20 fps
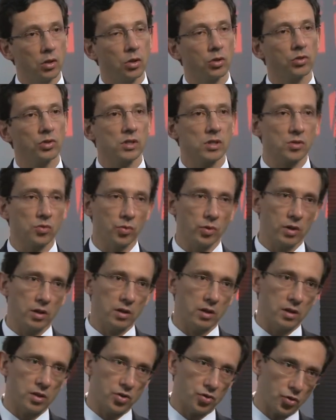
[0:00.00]
contrast
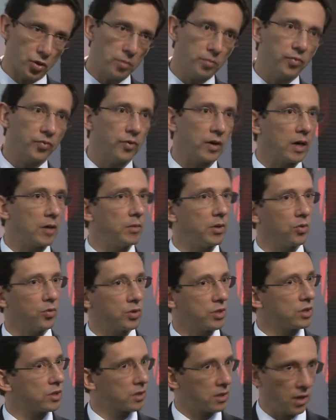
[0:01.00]
with shrimp farming,
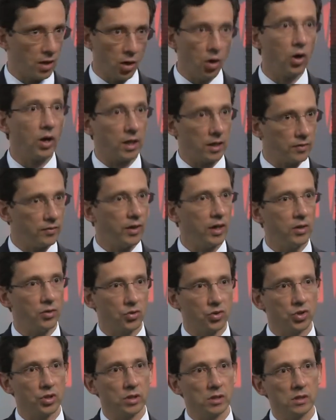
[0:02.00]
which is a local value
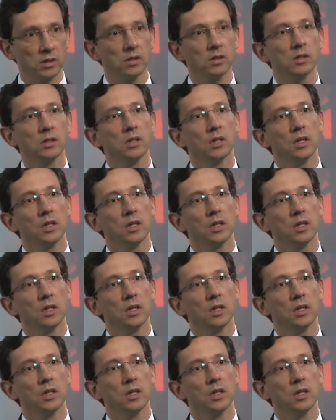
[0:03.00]
chain.